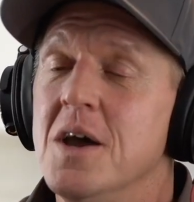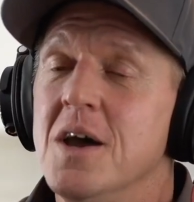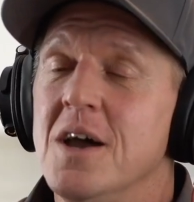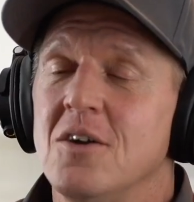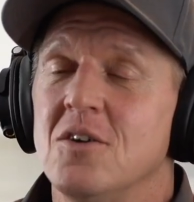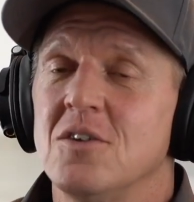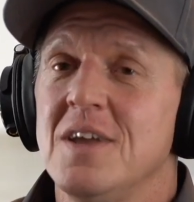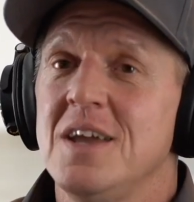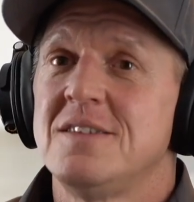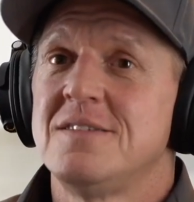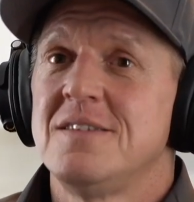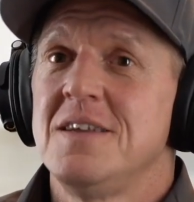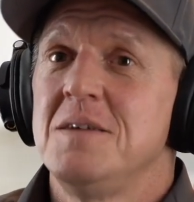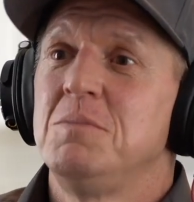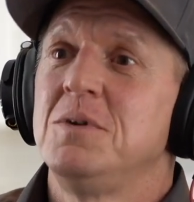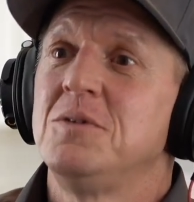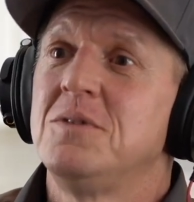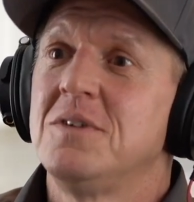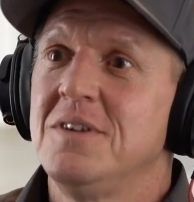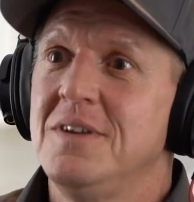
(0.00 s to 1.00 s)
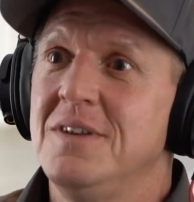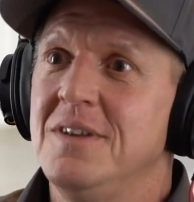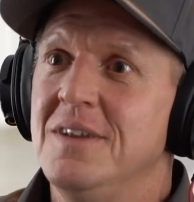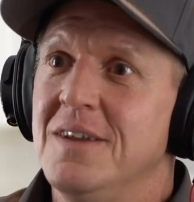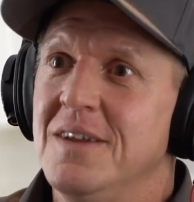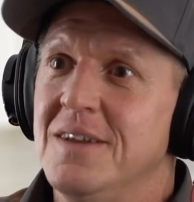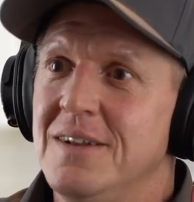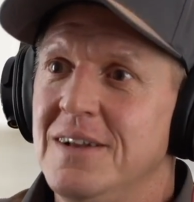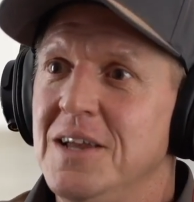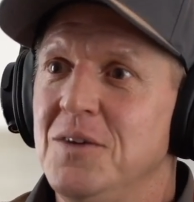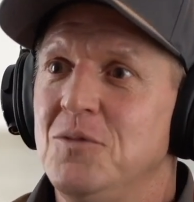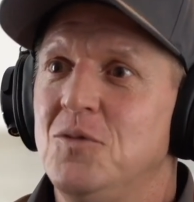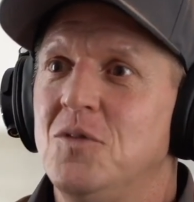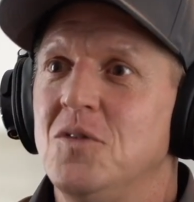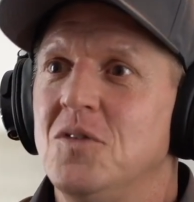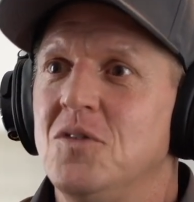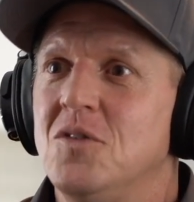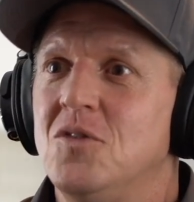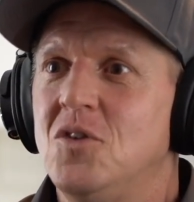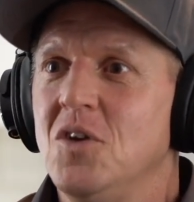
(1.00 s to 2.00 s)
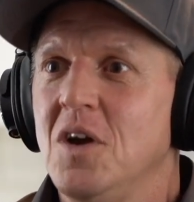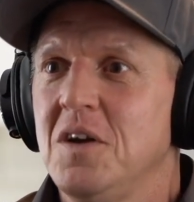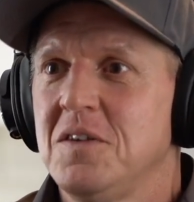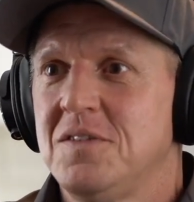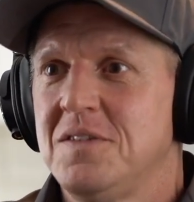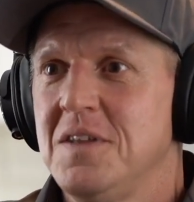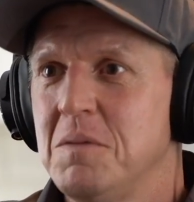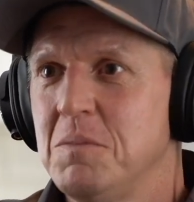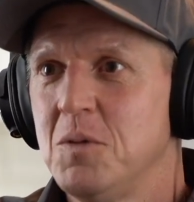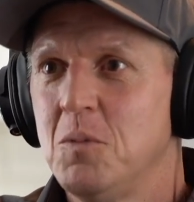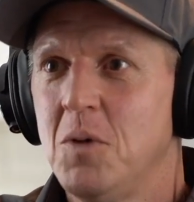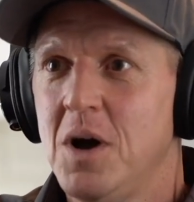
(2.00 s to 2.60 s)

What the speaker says: Because Ed Templeton lived just up the